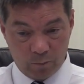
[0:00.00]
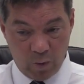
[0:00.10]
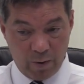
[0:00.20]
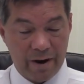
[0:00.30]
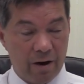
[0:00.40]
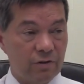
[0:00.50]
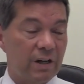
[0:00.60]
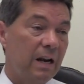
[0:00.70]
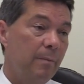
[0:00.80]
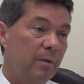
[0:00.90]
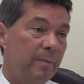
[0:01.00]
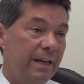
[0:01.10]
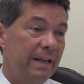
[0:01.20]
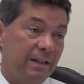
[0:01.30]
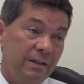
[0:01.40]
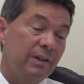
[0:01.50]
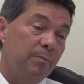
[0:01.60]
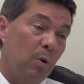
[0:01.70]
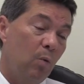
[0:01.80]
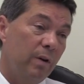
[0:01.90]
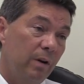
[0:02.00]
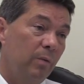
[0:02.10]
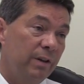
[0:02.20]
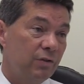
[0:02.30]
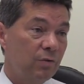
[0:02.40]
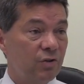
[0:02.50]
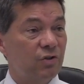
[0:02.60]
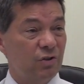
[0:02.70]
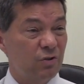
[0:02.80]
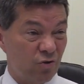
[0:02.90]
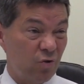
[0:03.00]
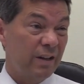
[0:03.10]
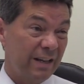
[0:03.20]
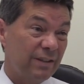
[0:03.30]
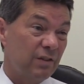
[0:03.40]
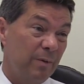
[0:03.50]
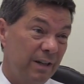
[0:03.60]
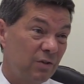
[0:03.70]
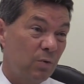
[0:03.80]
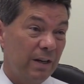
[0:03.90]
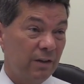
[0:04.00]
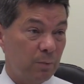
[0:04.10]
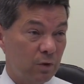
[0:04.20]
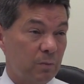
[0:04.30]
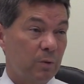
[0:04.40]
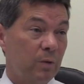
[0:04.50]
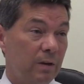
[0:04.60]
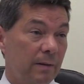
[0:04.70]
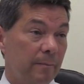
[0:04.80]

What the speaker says: where we are as a club at the minute, it is important that we just to try and get someone in as quickly as possible.